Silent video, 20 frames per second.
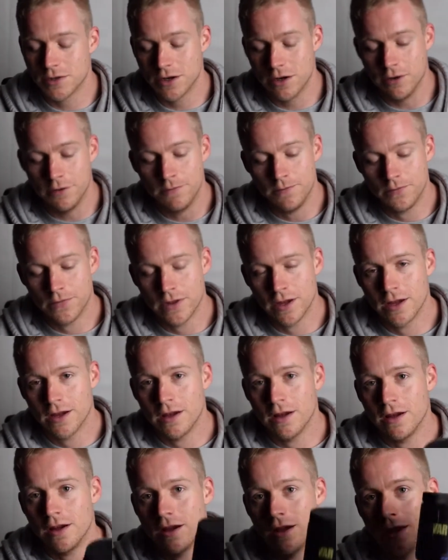So
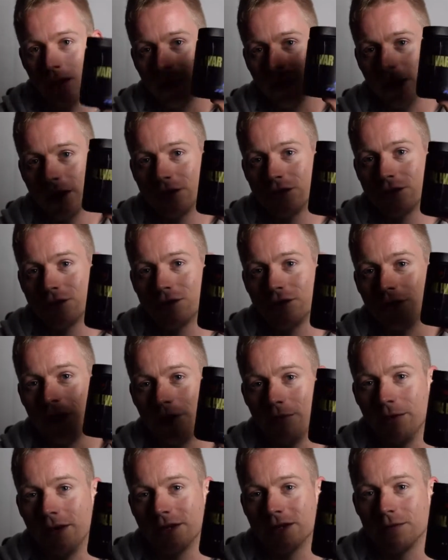let's
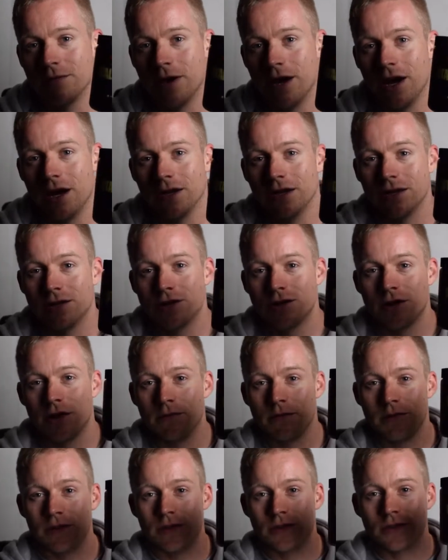not mess about, let's
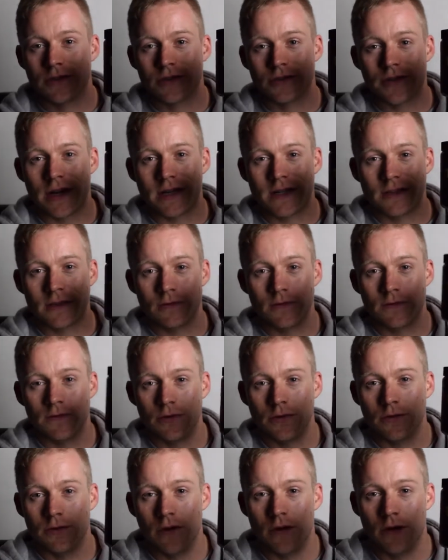jump in straight to the
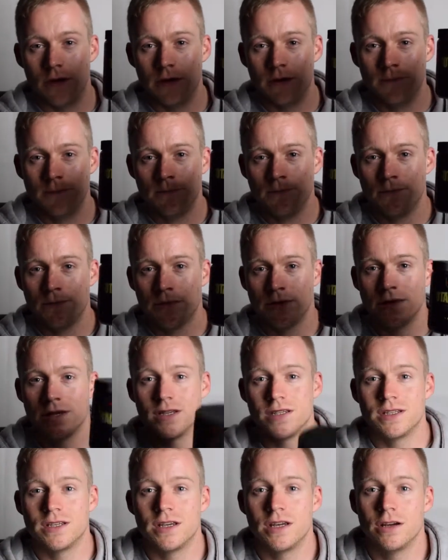review on
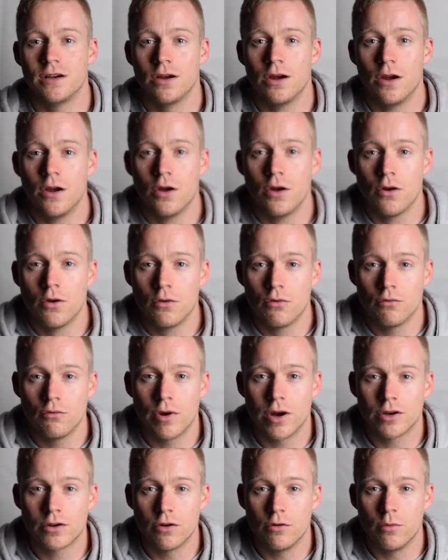this here
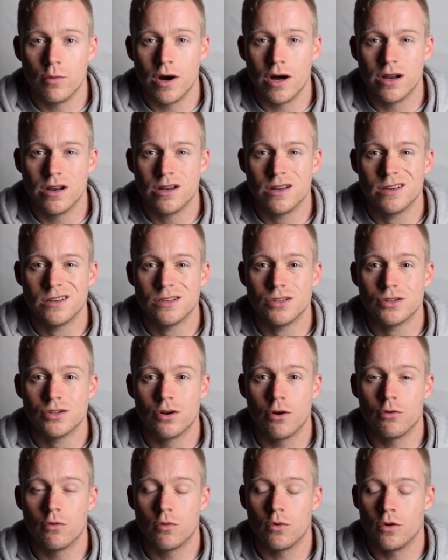Redcon 1
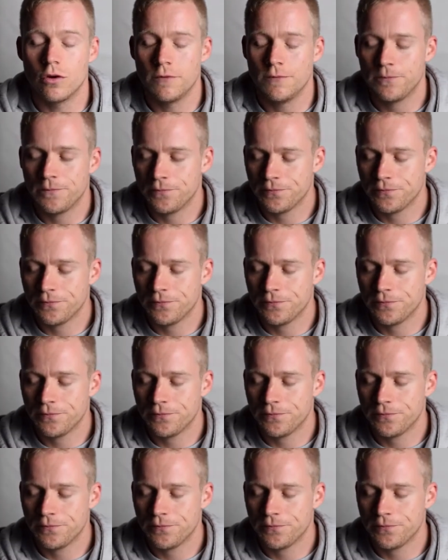Total War.